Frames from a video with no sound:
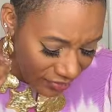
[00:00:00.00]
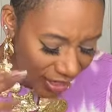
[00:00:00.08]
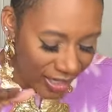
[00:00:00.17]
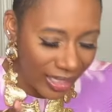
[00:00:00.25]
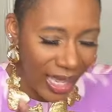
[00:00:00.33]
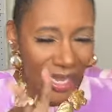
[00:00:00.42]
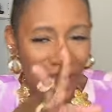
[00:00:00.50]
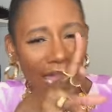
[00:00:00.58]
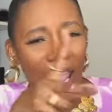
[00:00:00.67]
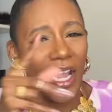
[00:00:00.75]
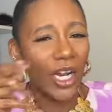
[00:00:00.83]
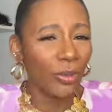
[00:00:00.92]
very like
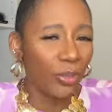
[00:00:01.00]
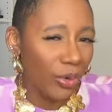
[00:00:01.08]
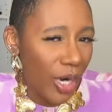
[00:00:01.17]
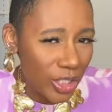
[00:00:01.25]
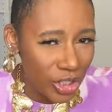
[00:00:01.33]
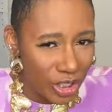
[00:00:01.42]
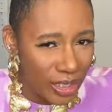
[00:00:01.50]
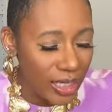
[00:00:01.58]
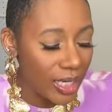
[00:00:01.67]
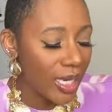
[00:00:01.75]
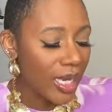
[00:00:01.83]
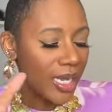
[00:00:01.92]
airbrushy
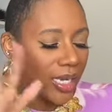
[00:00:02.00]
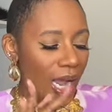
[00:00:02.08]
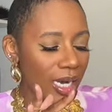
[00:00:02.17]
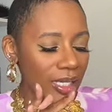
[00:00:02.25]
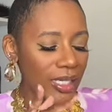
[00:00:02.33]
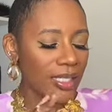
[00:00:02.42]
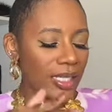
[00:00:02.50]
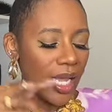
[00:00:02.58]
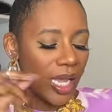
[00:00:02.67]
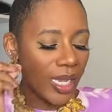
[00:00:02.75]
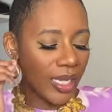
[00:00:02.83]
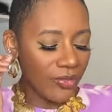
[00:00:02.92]
kind of
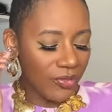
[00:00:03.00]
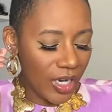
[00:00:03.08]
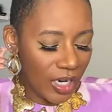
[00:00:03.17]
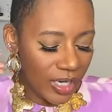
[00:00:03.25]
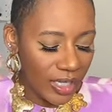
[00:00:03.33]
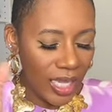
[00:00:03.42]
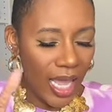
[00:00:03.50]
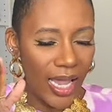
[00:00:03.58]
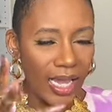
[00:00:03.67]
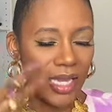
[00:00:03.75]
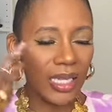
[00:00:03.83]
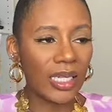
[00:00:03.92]
design, very
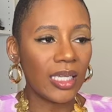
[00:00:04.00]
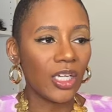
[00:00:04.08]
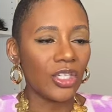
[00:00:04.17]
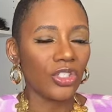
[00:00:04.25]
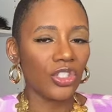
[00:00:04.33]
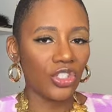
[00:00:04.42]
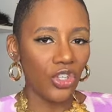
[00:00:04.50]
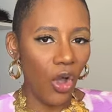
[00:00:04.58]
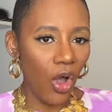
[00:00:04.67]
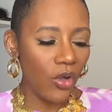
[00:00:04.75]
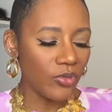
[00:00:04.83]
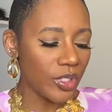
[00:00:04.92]
like
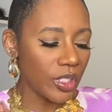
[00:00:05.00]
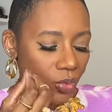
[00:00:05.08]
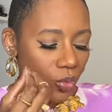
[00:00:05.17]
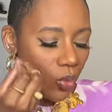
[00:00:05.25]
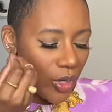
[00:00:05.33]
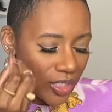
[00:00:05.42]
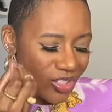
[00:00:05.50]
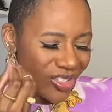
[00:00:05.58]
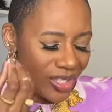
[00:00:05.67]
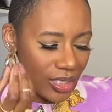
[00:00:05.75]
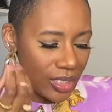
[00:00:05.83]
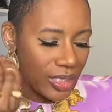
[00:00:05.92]
soft, which
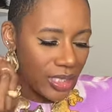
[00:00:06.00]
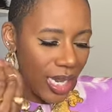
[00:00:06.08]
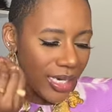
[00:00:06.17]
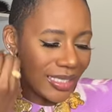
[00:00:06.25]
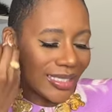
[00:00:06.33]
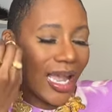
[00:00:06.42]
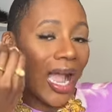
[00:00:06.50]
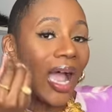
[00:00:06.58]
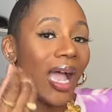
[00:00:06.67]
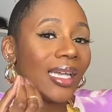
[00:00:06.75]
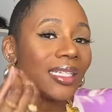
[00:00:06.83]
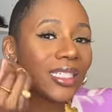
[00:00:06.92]
this design is
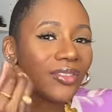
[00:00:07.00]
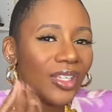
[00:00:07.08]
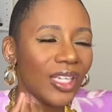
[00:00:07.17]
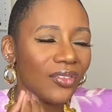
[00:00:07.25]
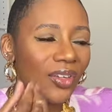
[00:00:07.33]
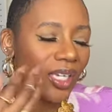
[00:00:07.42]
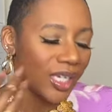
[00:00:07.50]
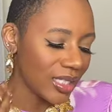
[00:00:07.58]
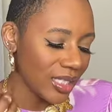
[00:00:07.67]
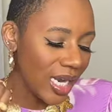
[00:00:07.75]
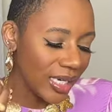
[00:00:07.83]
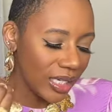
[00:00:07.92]
kind of giving.
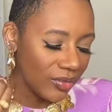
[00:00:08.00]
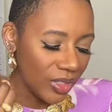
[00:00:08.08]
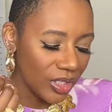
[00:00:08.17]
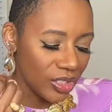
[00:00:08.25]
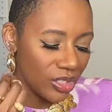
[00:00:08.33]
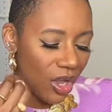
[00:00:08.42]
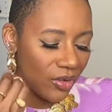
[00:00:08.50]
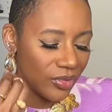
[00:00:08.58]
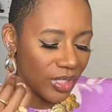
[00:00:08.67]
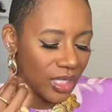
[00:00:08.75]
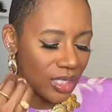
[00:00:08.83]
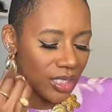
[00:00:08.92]
It's not giving the
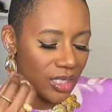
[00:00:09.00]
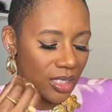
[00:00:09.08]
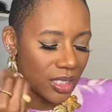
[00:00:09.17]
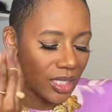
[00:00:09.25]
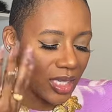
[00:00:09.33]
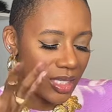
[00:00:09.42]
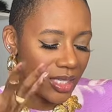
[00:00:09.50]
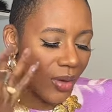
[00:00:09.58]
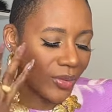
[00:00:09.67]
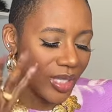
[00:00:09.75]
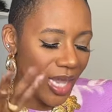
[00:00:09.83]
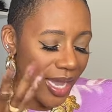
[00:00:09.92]
softness as I
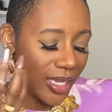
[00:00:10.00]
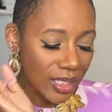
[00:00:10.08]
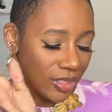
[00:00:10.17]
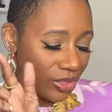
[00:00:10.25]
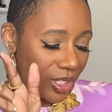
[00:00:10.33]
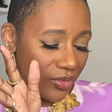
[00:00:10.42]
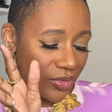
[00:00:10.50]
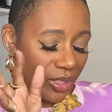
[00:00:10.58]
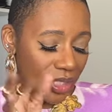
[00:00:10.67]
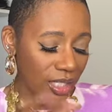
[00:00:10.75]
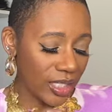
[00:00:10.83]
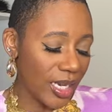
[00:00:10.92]
would like. These are definitely gonna
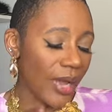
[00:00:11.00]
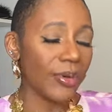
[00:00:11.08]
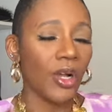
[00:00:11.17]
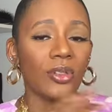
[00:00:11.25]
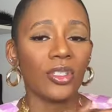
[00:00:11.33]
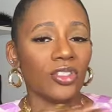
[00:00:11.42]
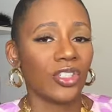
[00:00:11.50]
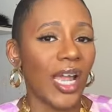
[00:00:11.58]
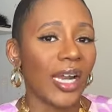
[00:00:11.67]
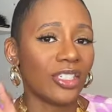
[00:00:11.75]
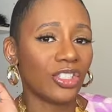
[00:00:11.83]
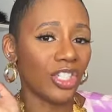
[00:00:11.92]
need your top coats. These are
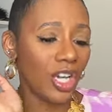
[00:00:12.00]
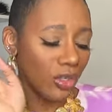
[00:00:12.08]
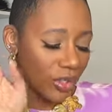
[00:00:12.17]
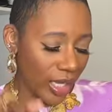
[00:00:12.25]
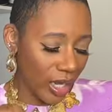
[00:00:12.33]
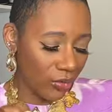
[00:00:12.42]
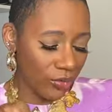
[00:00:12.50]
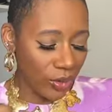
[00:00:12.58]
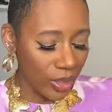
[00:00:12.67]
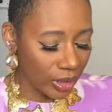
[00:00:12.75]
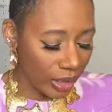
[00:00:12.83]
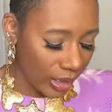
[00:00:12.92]
not a gel nail
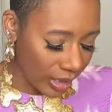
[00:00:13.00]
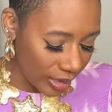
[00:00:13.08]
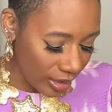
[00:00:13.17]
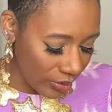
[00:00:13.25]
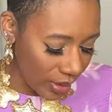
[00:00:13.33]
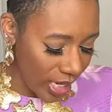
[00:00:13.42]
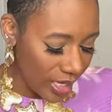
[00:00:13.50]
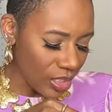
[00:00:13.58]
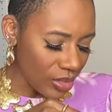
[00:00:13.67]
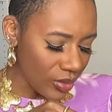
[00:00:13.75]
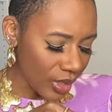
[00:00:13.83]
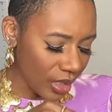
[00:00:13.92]
friendly, honey, okay?
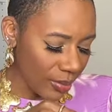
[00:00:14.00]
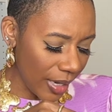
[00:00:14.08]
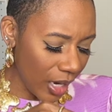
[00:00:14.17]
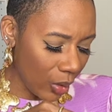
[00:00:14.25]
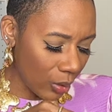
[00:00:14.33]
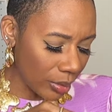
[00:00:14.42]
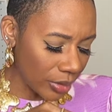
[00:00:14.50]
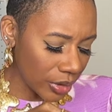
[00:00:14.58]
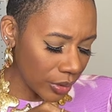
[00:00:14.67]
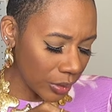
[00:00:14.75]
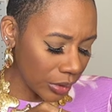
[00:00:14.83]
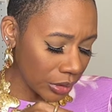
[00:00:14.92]
You get about, let me see,
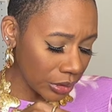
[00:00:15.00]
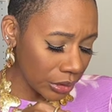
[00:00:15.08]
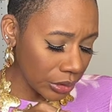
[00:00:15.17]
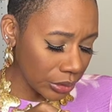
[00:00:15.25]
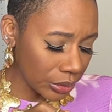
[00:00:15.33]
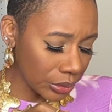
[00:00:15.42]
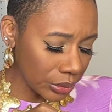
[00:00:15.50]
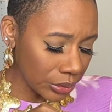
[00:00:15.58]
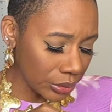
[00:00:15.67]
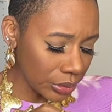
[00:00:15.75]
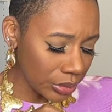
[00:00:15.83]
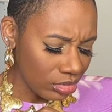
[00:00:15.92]
one, two,
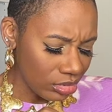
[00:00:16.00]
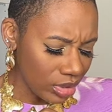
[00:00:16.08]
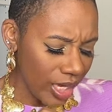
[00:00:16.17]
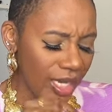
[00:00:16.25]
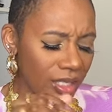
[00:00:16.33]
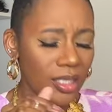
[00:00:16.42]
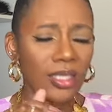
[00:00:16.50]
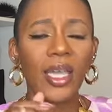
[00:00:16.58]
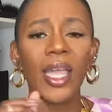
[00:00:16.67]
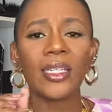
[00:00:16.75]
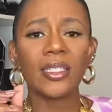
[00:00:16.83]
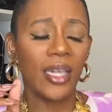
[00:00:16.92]
Eight,
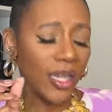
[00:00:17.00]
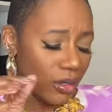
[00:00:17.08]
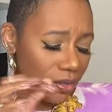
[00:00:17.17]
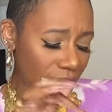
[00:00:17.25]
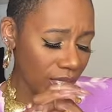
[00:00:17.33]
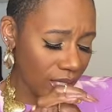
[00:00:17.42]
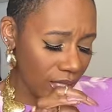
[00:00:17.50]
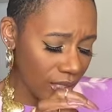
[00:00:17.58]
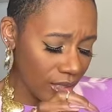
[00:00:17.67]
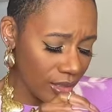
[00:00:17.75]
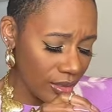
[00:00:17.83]
eight nails, I think,